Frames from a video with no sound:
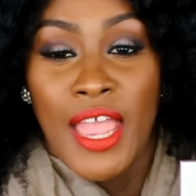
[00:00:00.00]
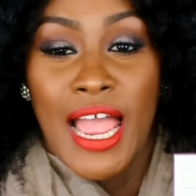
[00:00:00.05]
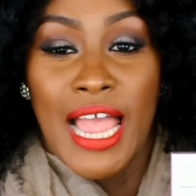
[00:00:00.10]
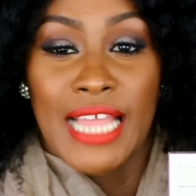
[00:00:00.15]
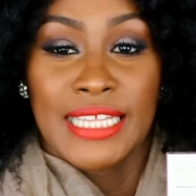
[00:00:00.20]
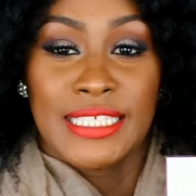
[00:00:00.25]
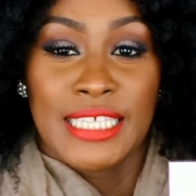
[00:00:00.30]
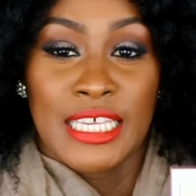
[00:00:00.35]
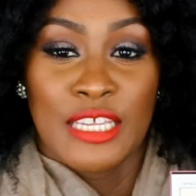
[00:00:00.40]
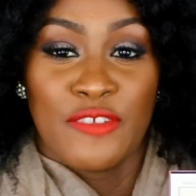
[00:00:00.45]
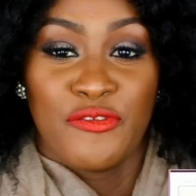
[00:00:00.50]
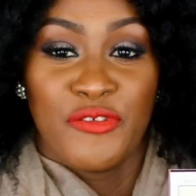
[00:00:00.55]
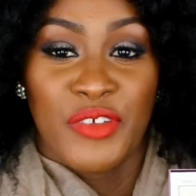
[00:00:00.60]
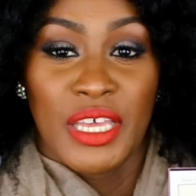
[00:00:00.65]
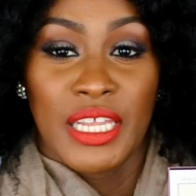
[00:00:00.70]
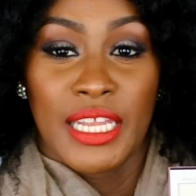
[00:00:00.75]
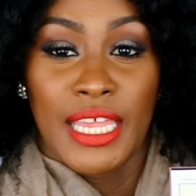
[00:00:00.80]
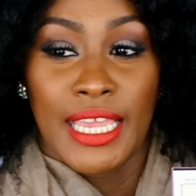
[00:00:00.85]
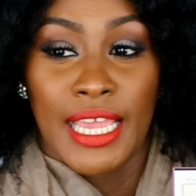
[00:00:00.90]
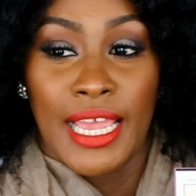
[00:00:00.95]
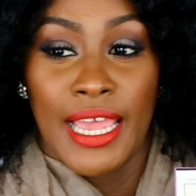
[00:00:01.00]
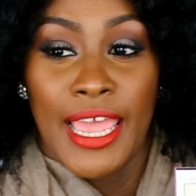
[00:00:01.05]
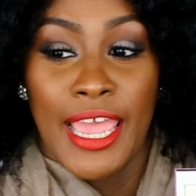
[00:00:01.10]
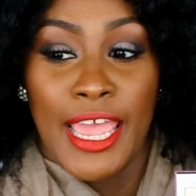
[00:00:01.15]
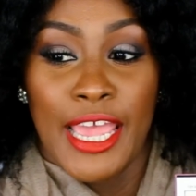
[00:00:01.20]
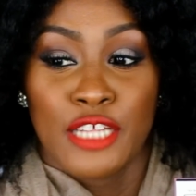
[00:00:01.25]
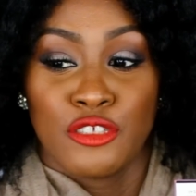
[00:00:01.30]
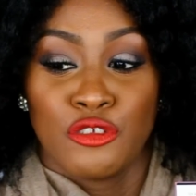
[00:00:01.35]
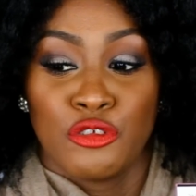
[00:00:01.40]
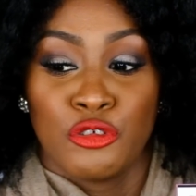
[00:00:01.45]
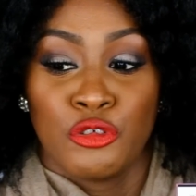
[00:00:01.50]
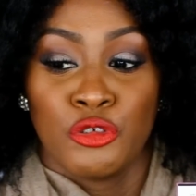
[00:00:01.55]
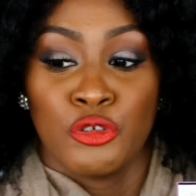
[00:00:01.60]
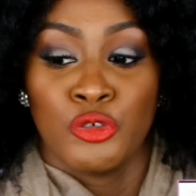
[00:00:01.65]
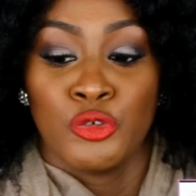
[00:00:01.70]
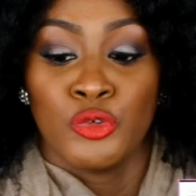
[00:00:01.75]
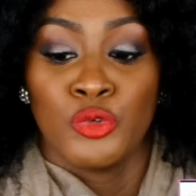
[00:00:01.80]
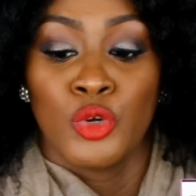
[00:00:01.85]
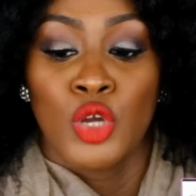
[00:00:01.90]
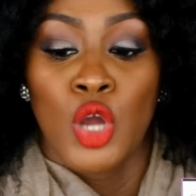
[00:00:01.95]
I did feel like I had
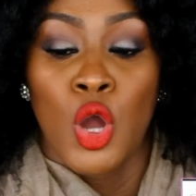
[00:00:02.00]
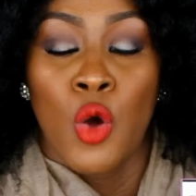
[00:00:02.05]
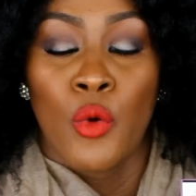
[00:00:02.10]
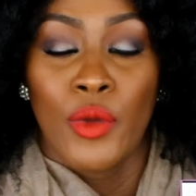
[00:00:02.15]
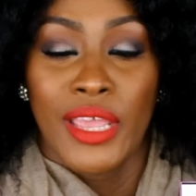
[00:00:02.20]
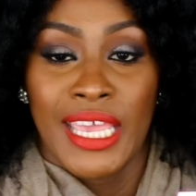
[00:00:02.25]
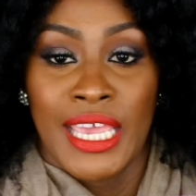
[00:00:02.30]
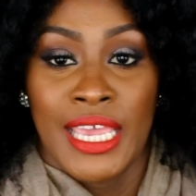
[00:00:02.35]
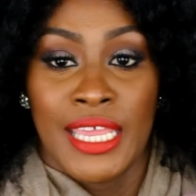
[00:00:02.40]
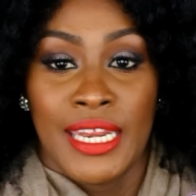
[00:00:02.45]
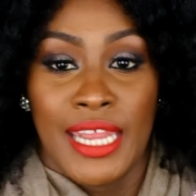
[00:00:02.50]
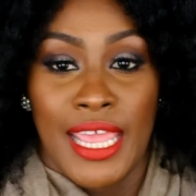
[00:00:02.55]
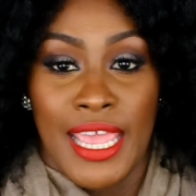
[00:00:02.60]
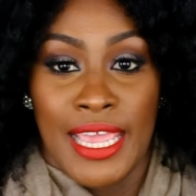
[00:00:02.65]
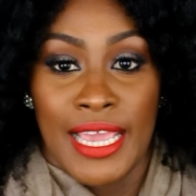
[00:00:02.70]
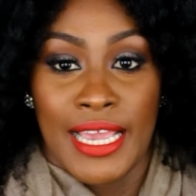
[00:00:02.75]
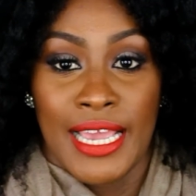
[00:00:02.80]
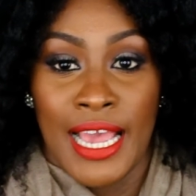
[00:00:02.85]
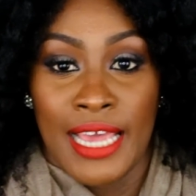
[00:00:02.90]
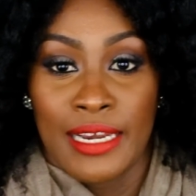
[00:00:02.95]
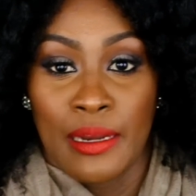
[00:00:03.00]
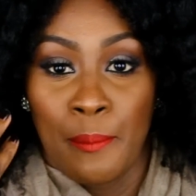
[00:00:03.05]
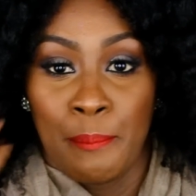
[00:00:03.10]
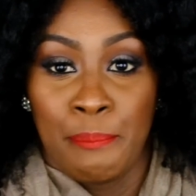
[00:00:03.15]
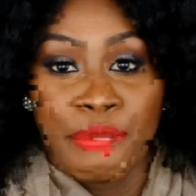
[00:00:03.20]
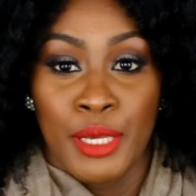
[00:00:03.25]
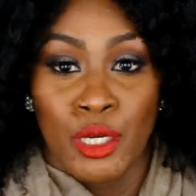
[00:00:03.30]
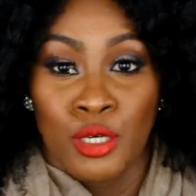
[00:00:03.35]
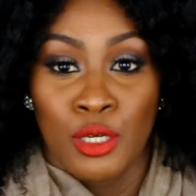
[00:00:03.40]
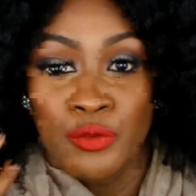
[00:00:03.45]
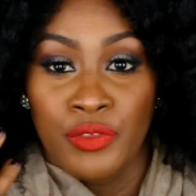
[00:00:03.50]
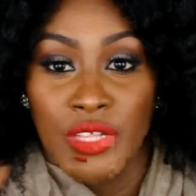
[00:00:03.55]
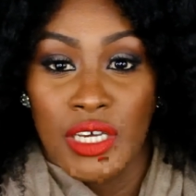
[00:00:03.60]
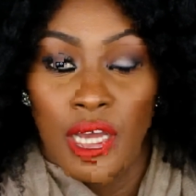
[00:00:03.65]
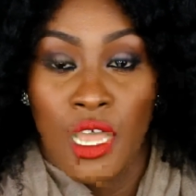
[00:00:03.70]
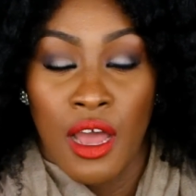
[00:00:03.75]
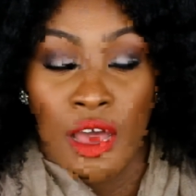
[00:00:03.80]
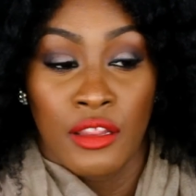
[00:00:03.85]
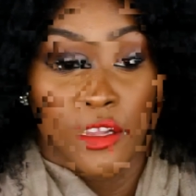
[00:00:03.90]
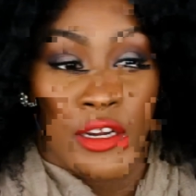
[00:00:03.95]
to go in and kind of build the
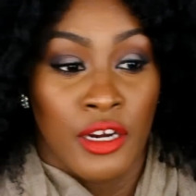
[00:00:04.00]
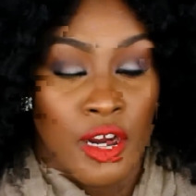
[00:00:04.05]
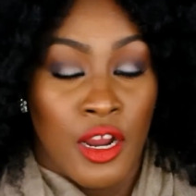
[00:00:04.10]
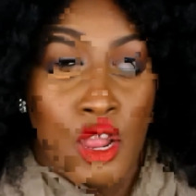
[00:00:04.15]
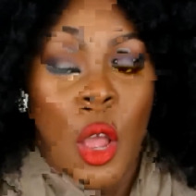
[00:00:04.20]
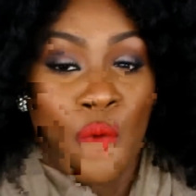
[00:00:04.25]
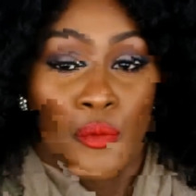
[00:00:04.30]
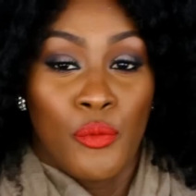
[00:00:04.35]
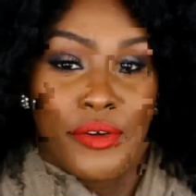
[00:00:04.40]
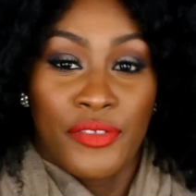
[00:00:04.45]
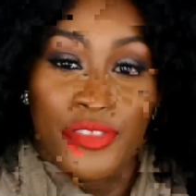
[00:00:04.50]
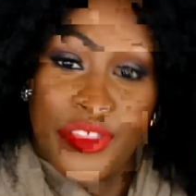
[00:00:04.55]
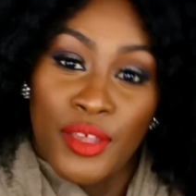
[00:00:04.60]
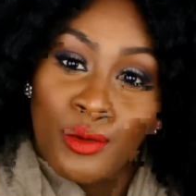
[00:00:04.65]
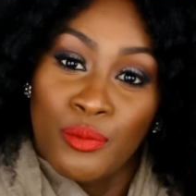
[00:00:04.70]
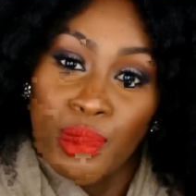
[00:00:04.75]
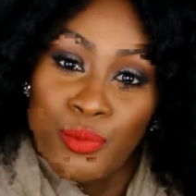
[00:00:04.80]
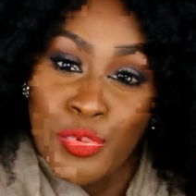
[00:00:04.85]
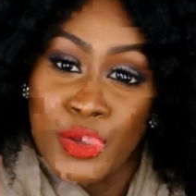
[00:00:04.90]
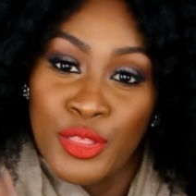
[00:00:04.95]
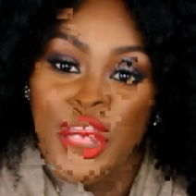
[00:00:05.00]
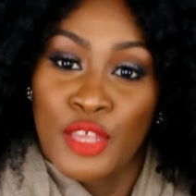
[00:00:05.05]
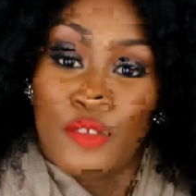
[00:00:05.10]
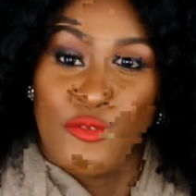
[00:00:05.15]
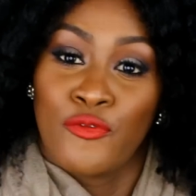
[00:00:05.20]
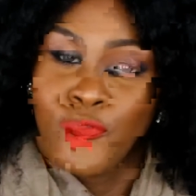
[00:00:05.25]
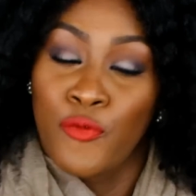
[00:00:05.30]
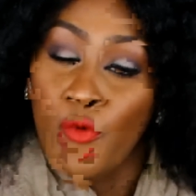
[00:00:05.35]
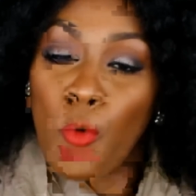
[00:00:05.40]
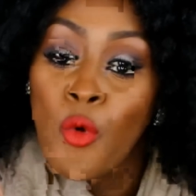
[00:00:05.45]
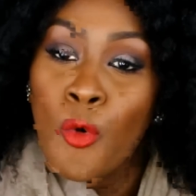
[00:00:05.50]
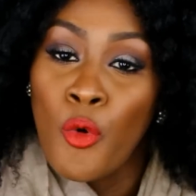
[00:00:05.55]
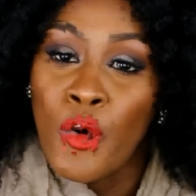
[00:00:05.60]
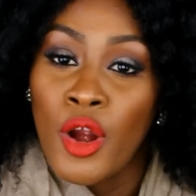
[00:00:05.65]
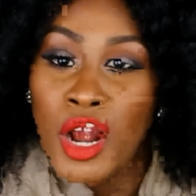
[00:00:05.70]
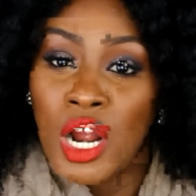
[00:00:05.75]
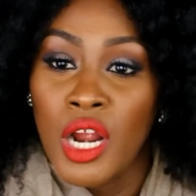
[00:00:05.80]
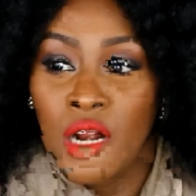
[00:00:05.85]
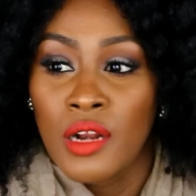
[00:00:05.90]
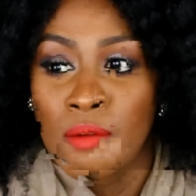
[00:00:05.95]
color with it within
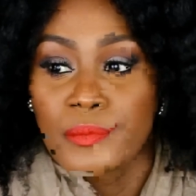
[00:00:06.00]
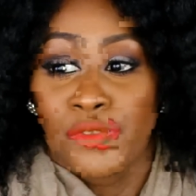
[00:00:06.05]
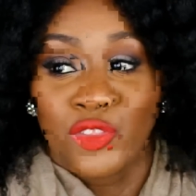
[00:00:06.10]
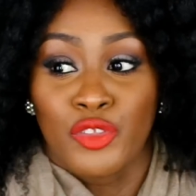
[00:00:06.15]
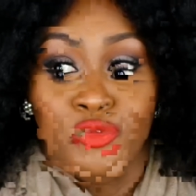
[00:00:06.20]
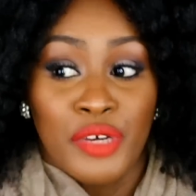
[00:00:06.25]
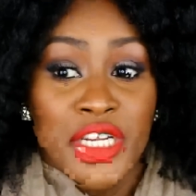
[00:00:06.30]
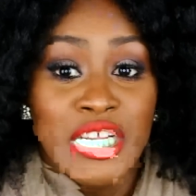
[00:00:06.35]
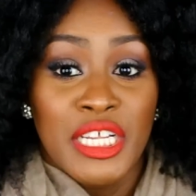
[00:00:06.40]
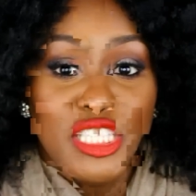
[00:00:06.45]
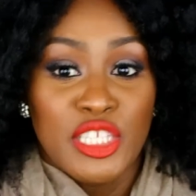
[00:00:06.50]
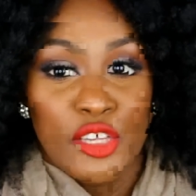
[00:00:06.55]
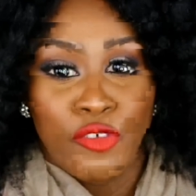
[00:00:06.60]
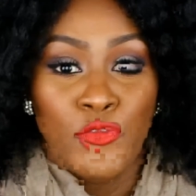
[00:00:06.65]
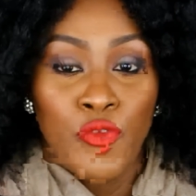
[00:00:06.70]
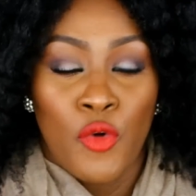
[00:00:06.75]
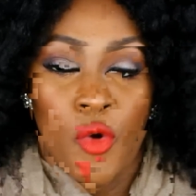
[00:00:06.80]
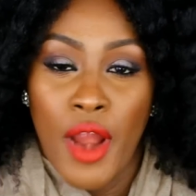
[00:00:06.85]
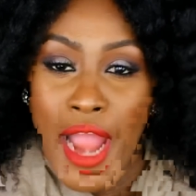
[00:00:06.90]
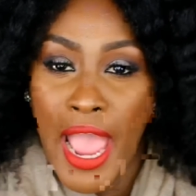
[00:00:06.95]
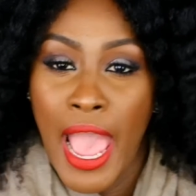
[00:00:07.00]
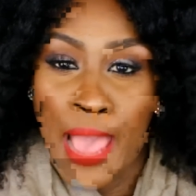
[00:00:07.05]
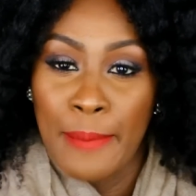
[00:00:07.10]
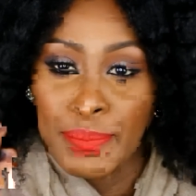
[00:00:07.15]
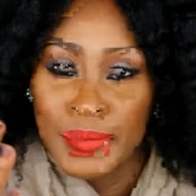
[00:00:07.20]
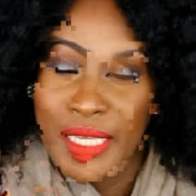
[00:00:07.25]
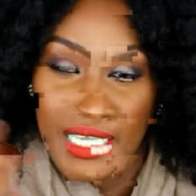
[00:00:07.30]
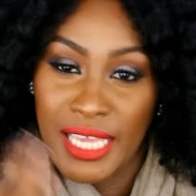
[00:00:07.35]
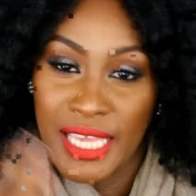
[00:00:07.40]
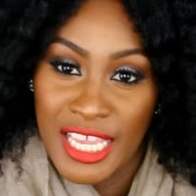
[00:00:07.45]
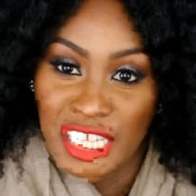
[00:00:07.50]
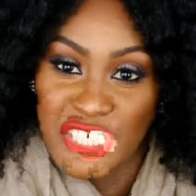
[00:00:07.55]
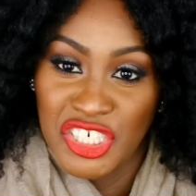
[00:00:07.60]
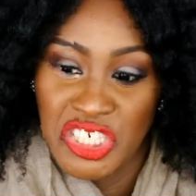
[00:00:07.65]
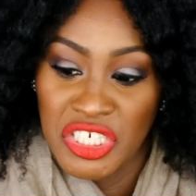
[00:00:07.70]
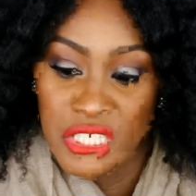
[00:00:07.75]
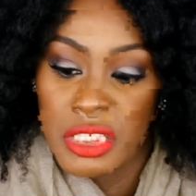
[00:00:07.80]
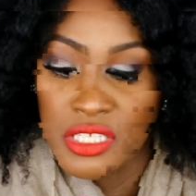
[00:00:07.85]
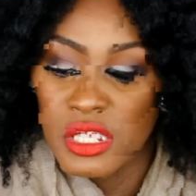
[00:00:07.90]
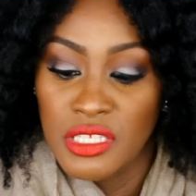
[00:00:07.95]
four, three to four
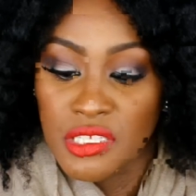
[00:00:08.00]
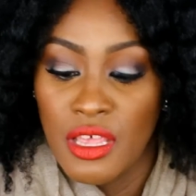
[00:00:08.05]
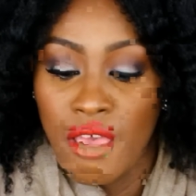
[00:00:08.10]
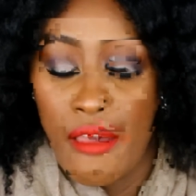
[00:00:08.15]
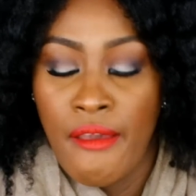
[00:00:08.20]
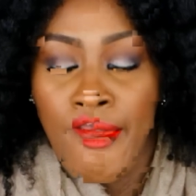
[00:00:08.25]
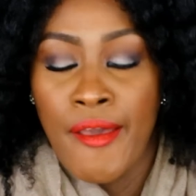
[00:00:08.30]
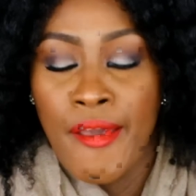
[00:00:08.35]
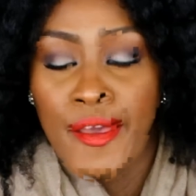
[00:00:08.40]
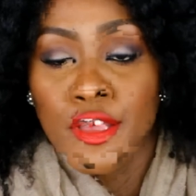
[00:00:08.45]
applications.